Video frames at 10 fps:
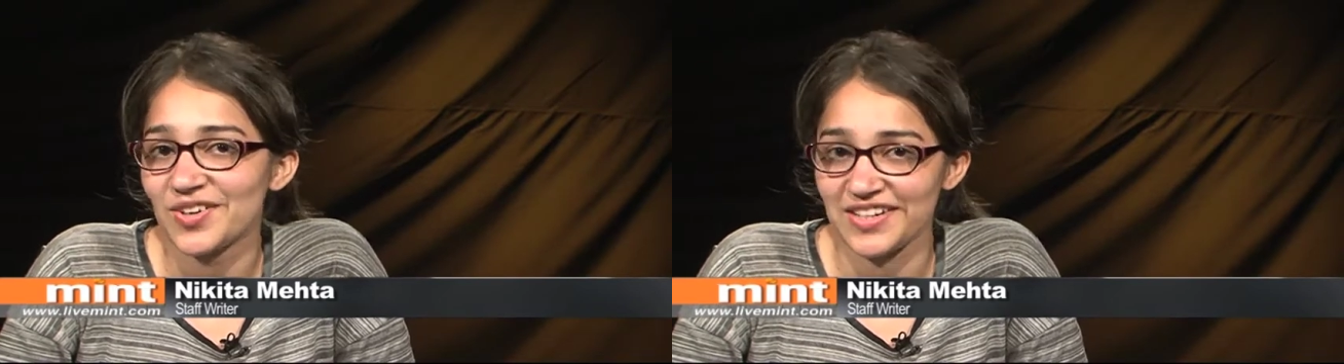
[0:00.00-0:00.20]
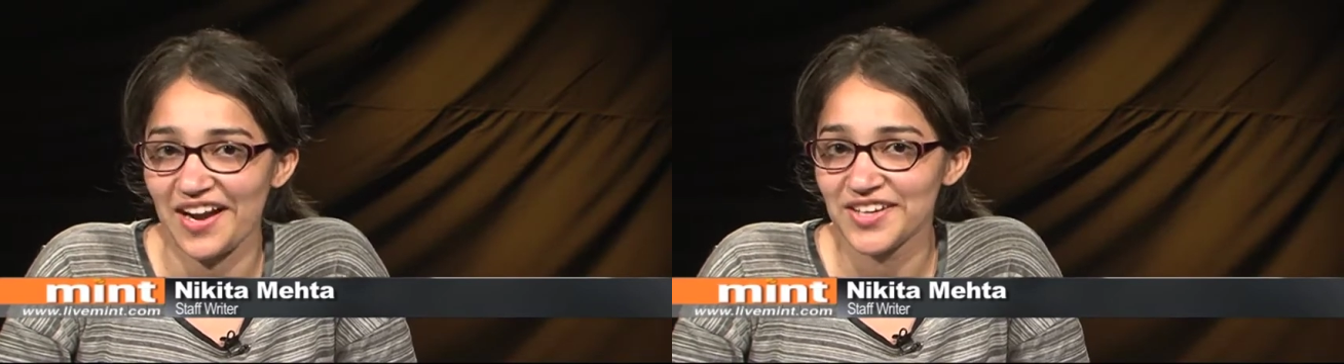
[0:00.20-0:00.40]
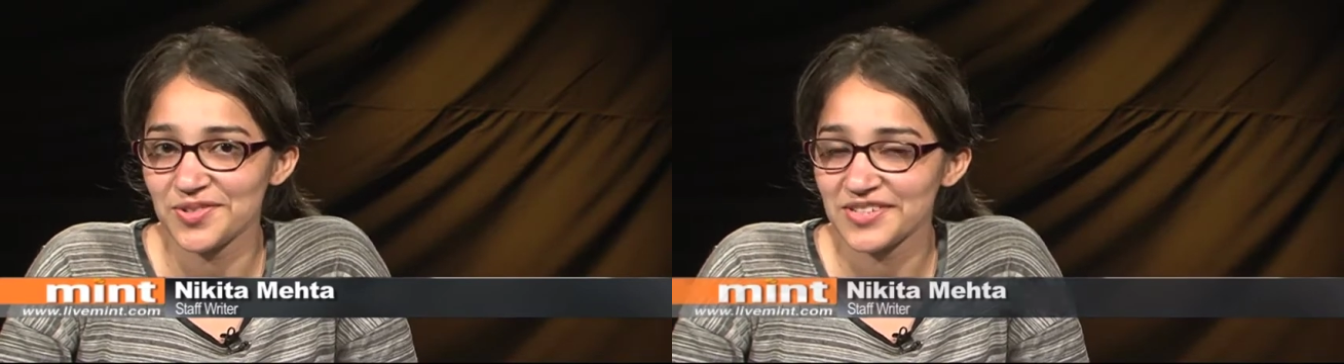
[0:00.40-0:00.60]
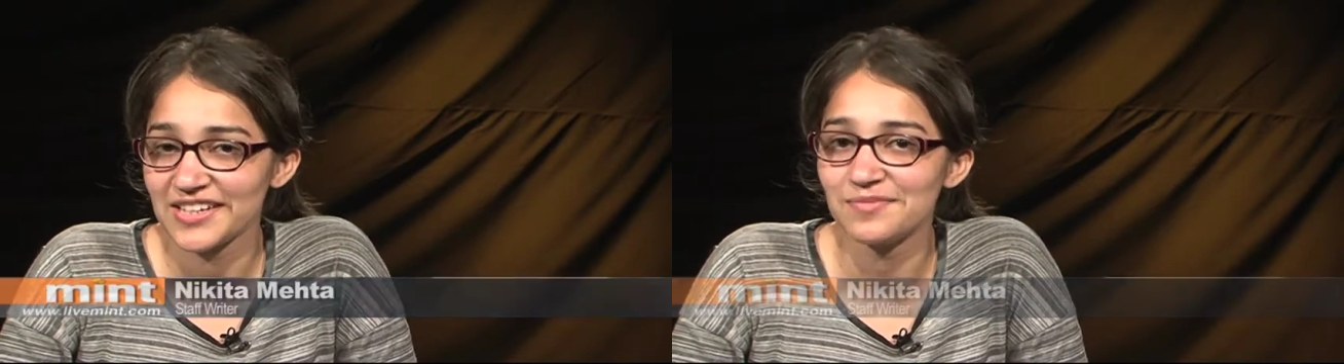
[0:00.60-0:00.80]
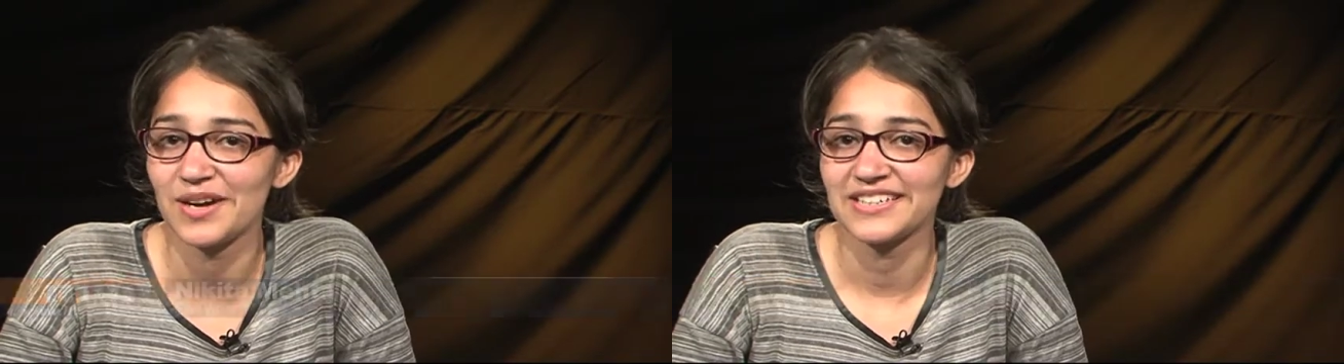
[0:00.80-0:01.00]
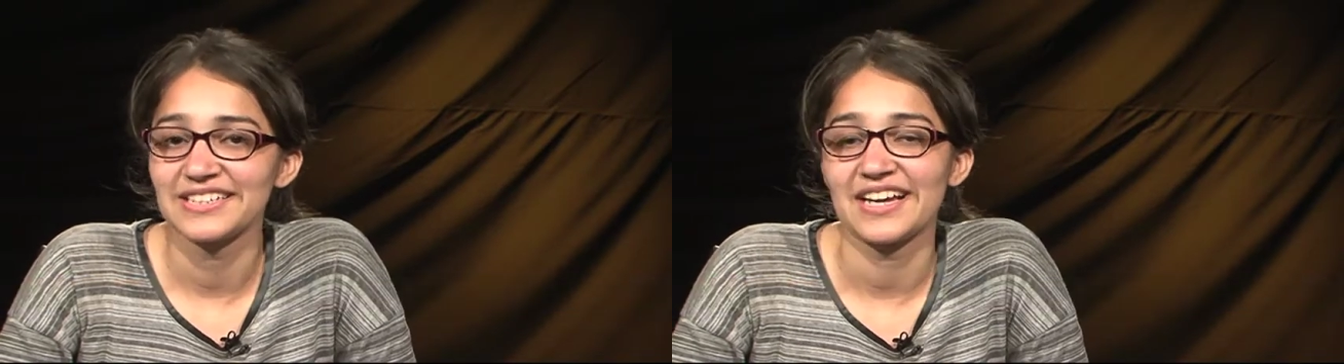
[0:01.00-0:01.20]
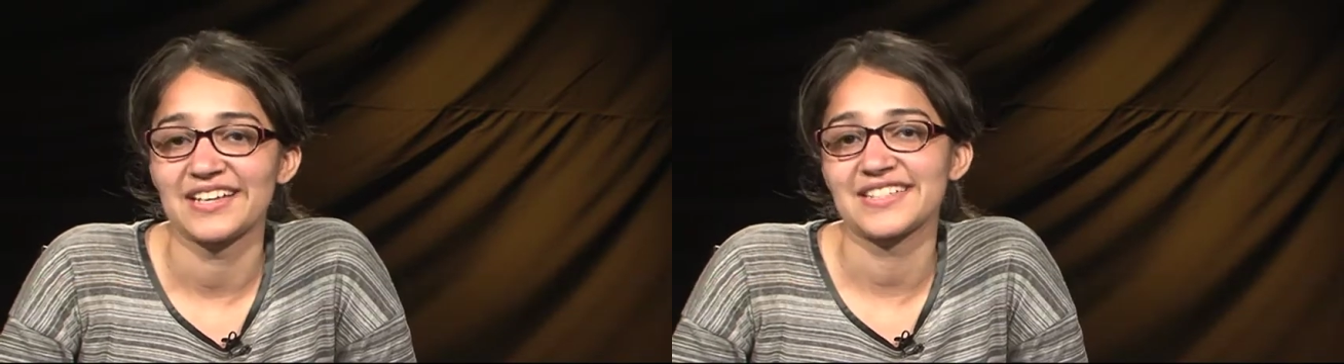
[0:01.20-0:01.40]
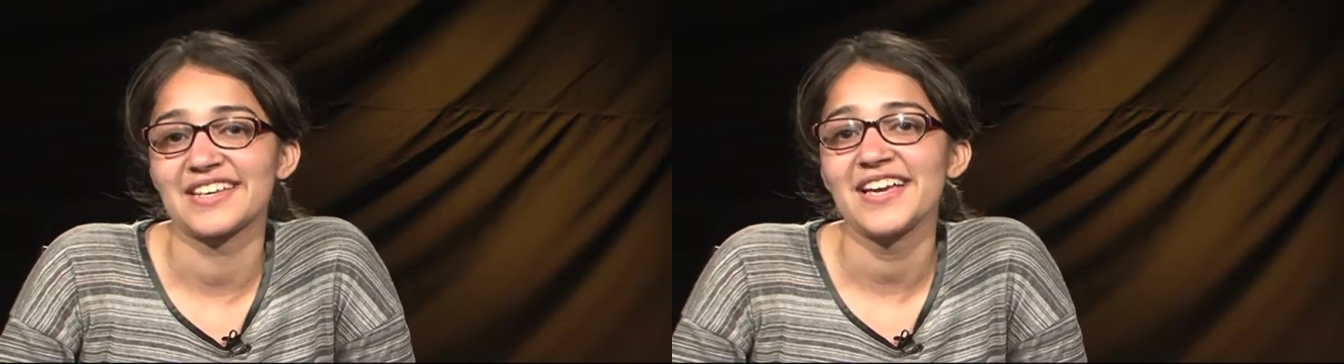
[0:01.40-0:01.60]
or are you really
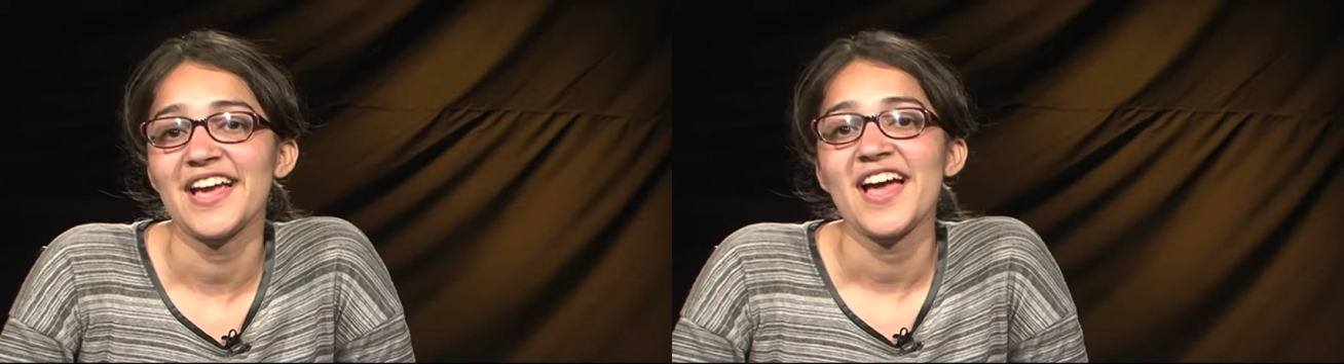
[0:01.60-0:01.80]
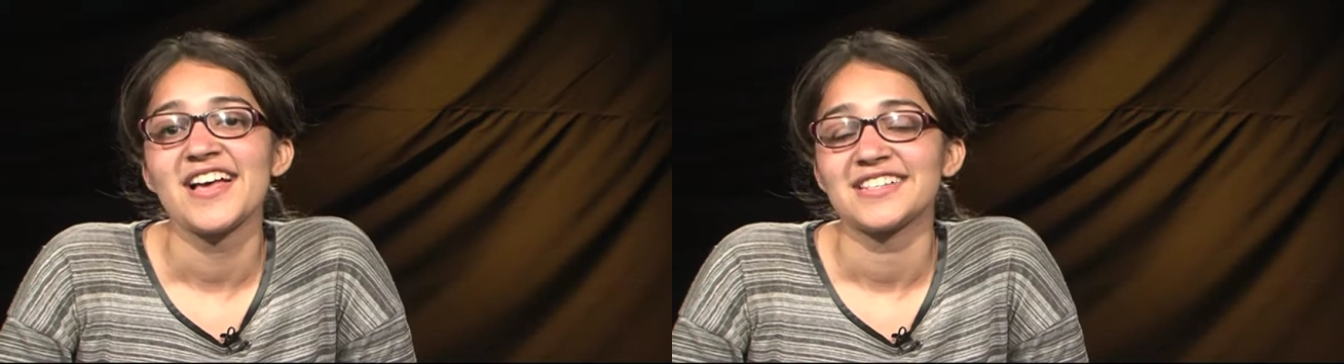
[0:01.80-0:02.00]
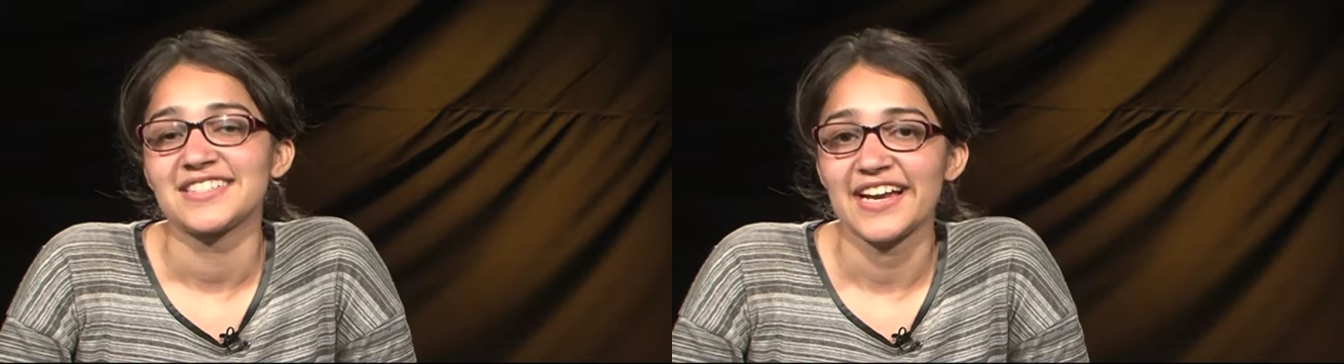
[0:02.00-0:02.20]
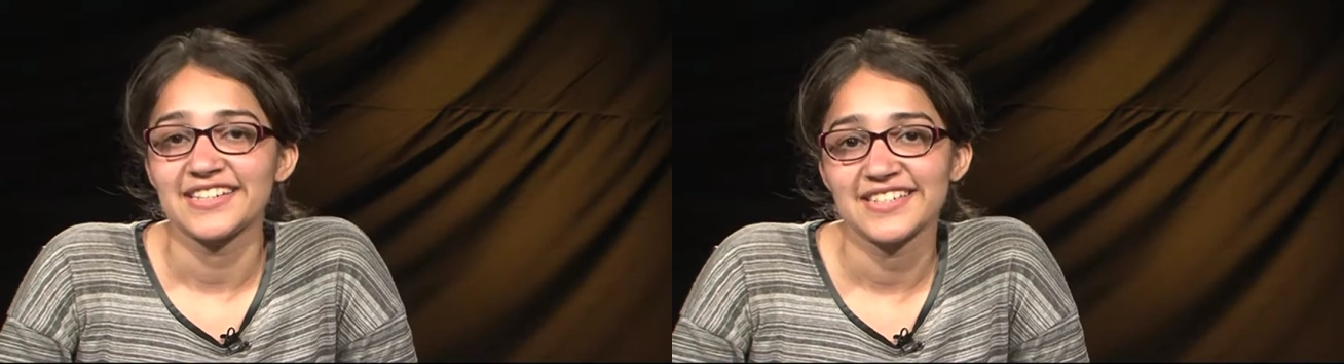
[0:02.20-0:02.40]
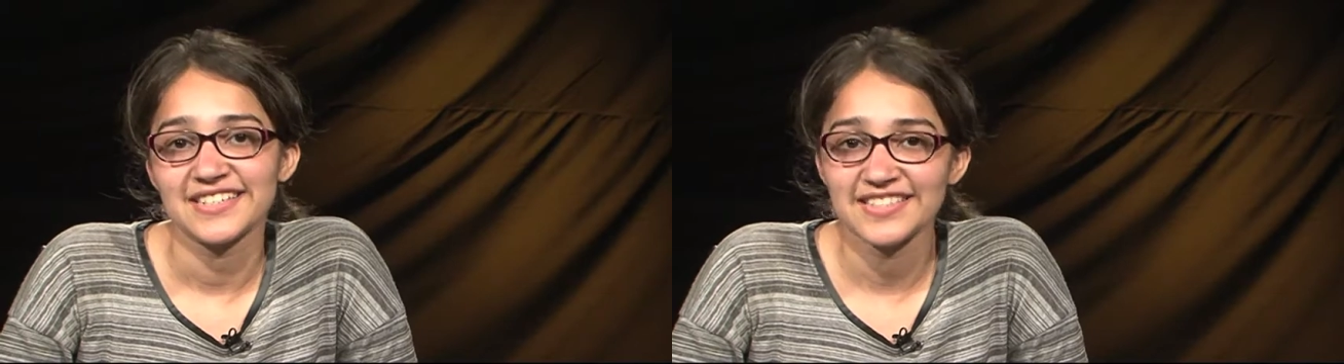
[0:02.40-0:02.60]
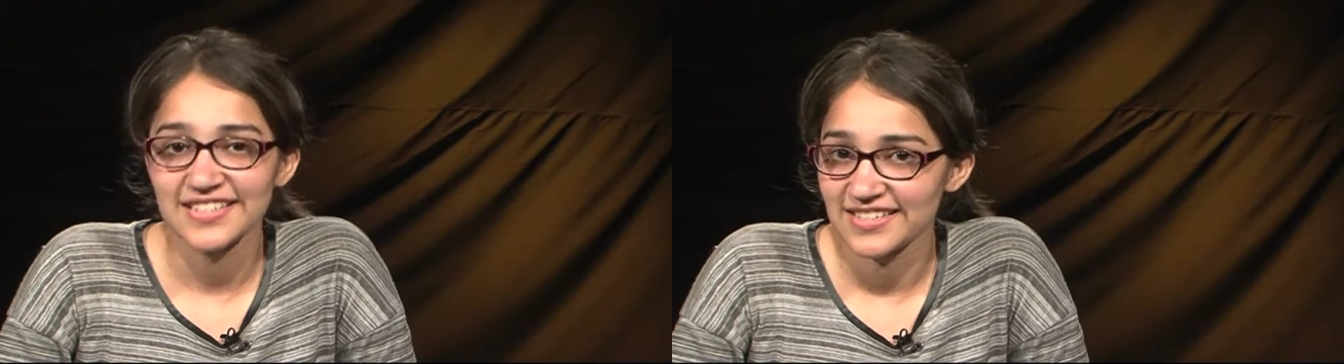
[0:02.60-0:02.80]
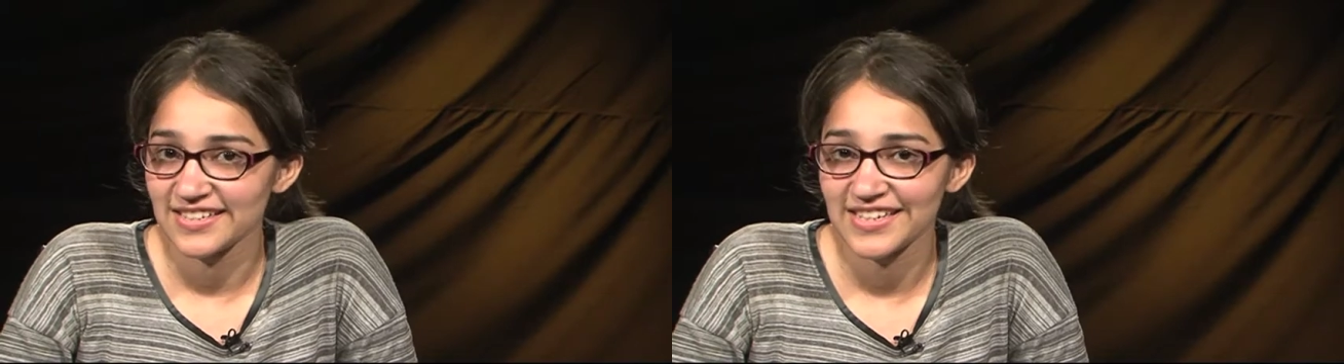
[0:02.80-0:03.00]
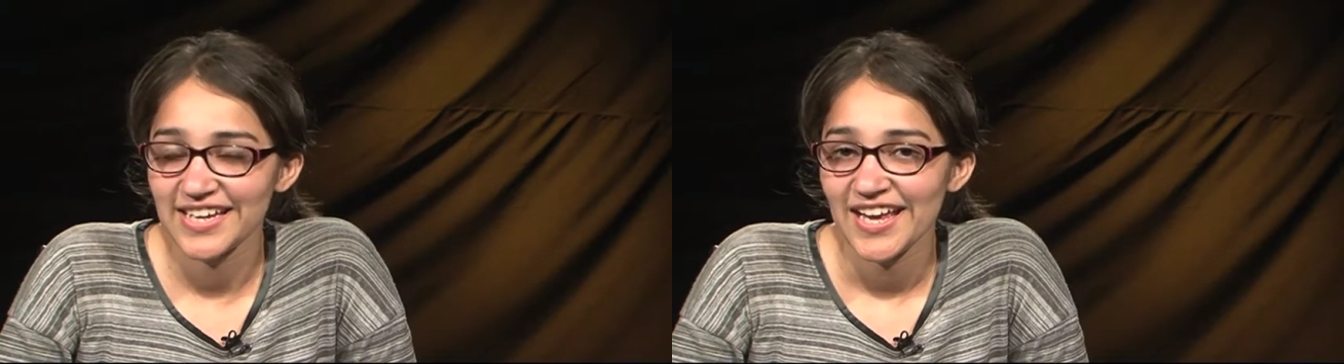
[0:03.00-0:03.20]
multitasking? Scientists
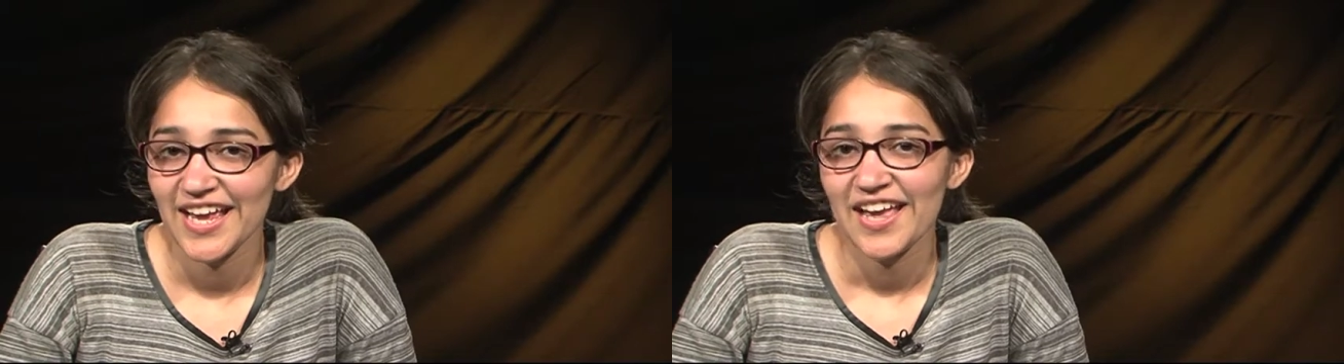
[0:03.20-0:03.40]
disagree.